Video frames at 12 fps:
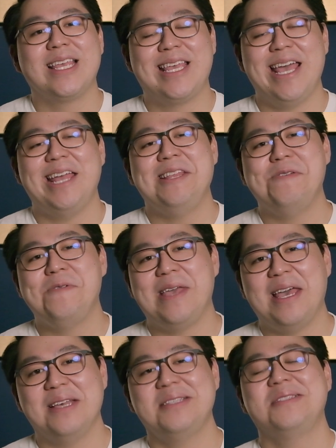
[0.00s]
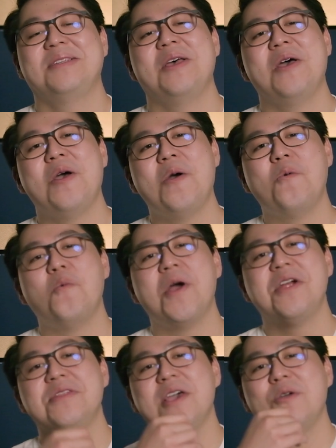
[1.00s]
Can you guess
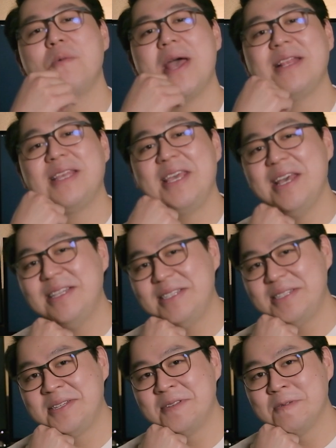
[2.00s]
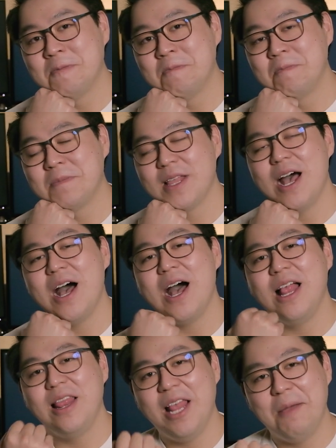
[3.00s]
where they went, kids?
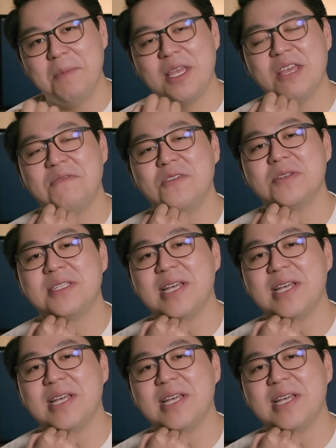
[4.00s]
Let me give you a